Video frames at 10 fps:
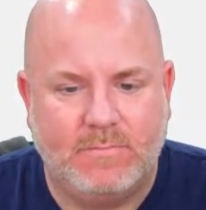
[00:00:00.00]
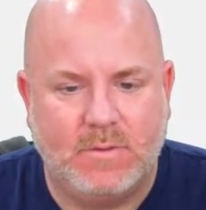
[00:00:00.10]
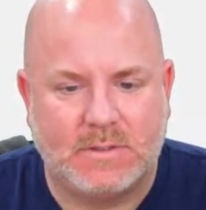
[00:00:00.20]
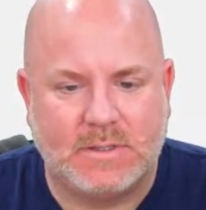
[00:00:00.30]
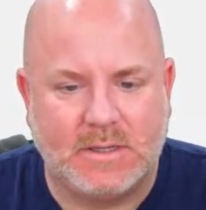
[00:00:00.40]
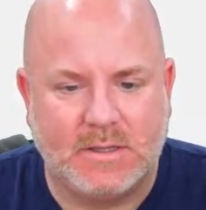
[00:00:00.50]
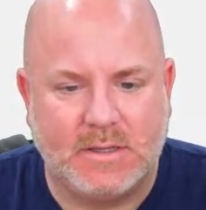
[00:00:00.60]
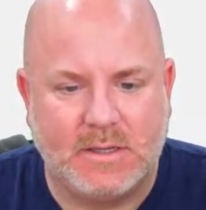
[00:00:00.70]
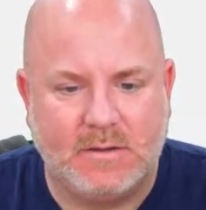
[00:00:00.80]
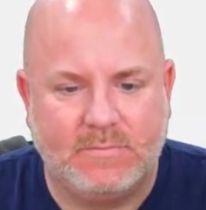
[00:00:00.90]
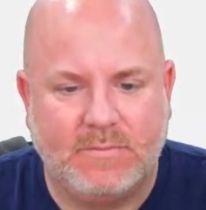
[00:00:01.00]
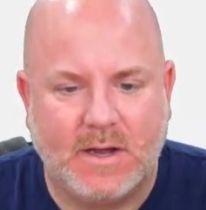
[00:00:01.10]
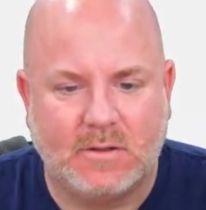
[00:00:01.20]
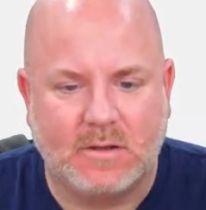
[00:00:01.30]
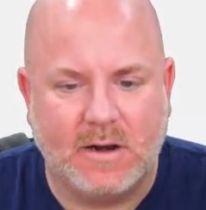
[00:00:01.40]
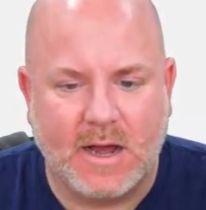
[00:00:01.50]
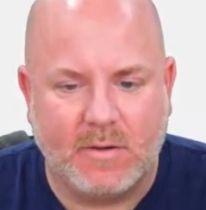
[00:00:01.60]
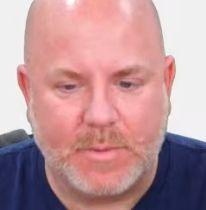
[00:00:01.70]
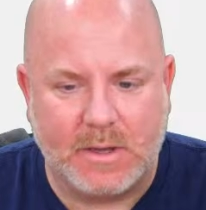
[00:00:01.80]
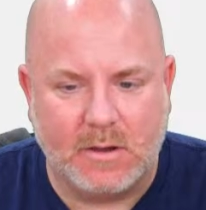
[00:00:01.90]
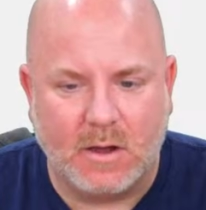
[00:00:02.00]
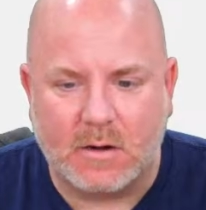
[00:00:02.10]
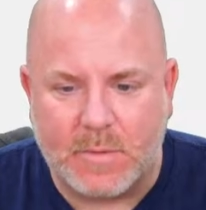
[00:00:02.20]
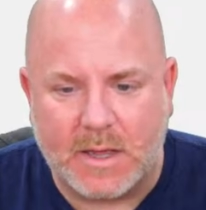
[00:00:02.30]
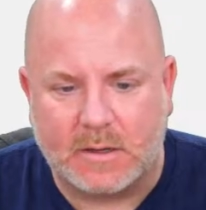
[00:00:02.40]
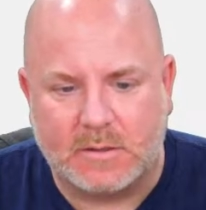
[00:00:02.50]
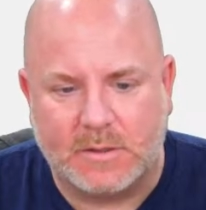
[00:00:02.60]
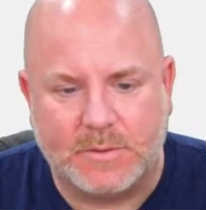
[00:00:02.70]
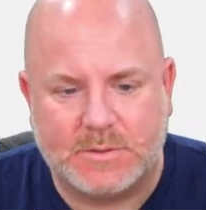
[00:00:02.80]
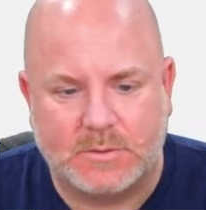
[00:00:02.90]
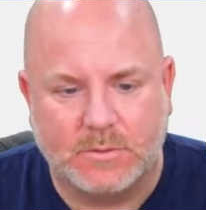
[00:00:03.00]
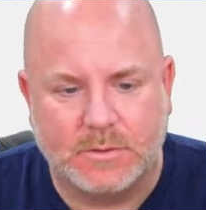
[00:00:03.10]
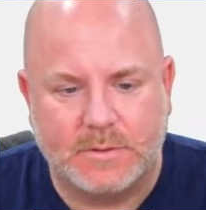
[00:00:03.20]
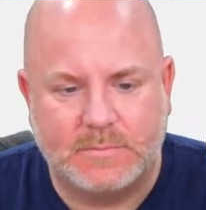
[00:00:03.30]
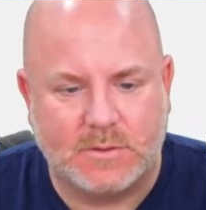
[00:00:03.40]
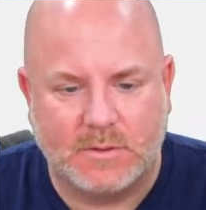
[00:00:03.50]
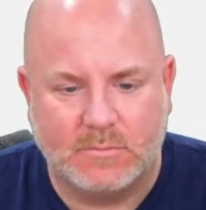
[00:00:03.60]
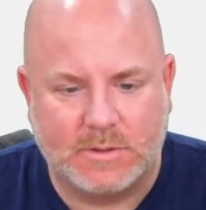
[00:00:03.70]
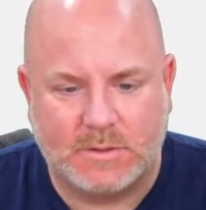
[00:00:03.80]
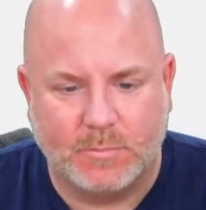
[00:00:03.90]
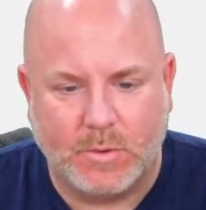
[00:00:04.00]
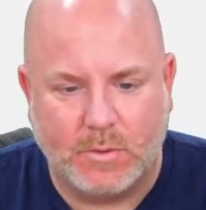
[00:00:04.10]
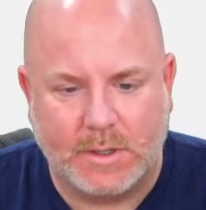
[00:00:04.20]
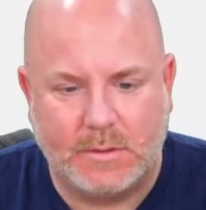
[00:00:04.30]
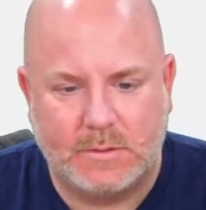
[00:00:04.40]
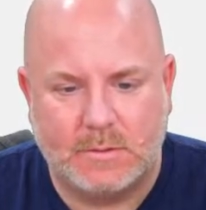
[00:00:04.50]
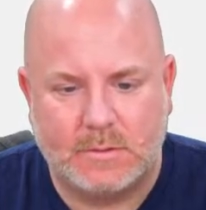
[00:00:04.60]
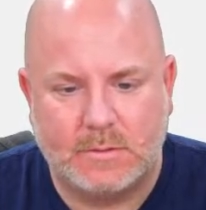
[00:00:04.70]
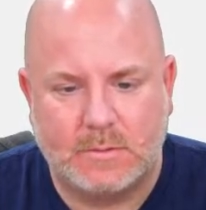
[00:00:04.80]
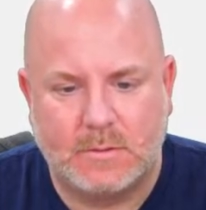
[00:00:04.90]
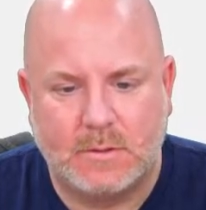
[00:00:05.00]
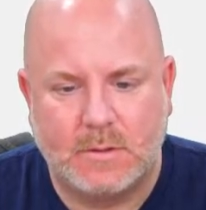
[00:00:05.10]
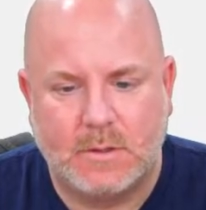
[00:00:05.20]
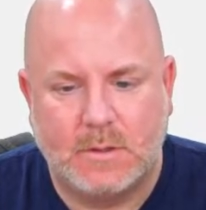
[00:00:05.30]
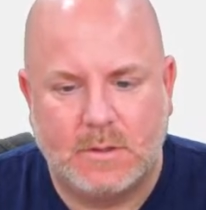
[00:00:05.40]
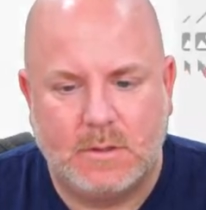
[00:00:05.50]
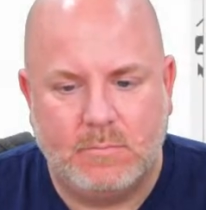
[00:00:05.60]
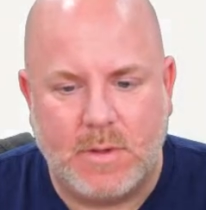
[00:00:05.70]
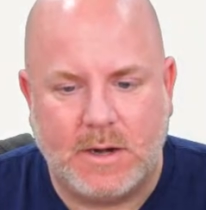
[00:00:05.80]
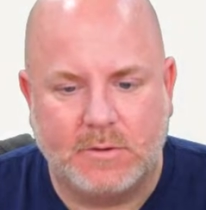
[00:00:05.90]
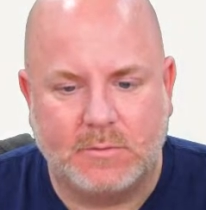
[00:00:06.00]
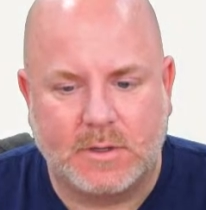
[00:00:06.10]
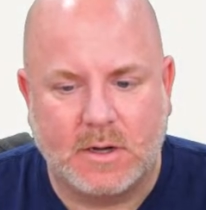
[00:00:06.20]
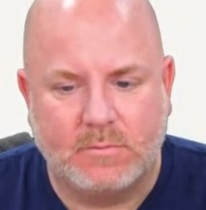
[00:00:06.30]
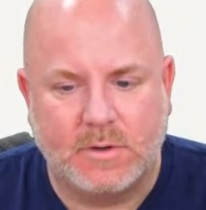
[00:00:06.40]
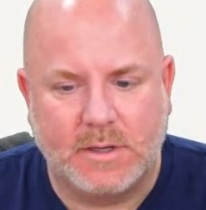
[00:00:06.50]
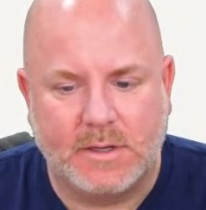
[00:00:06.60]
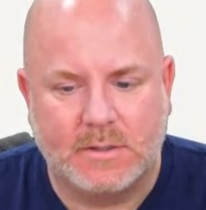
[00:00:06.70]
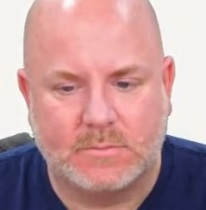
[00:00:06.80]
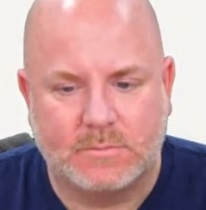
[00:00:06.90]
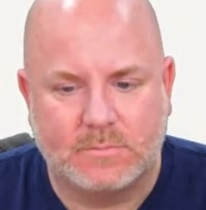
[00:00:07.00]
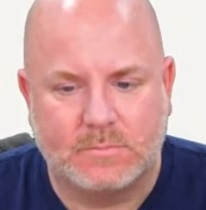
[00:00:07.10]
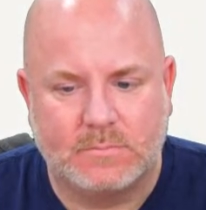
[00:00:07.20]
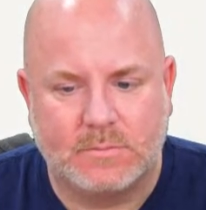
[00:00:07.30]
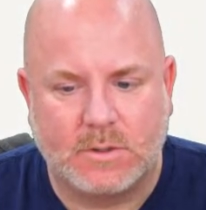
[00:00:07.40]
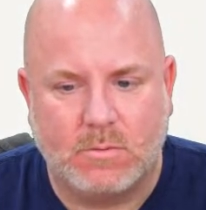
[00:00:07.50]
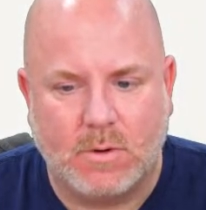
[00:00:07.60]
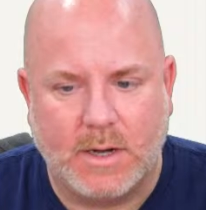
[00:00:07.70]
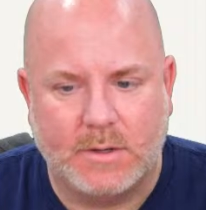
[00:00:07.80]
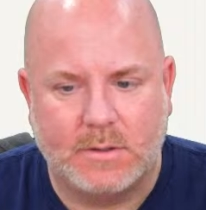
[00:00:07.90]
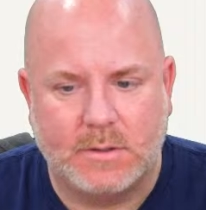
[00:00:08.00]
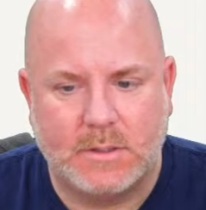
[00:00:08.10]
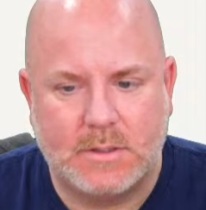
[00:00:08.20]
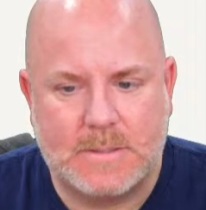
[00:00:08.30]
Let's see, the file cannot be automatically restored. So then what's the point? Manual recovery is required.